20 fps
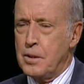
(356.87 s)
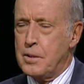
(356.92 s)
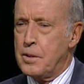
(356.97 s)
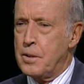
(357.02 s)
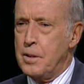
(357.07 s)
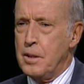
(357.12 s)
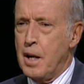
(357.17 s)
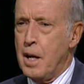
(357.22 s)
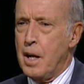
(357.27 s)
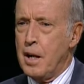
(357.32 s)

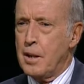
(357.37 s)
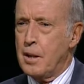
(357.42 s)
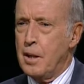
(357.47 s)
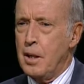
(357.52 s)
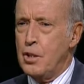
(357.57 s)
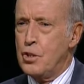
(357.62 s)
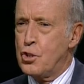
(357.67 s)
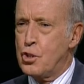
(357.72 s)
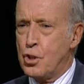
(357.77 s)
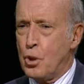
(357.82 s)
It's not
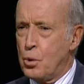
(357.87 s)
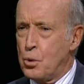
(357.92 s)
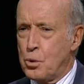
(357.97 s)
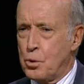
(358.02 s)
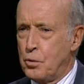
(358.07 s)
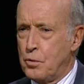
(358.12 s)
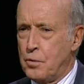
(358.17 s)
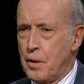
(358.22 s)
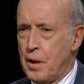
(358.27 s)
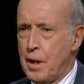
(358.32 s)
a
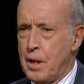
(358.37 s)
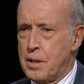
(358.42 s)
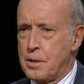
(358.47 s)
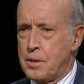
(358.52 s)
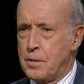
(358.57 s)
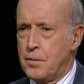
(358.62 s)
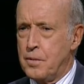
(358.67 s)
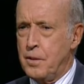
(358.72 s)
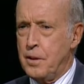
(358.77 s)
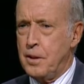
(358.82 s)
social
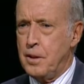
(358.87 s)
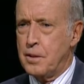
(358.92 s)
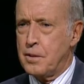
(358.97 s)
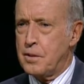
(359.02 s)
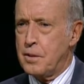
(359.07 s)
philosophy.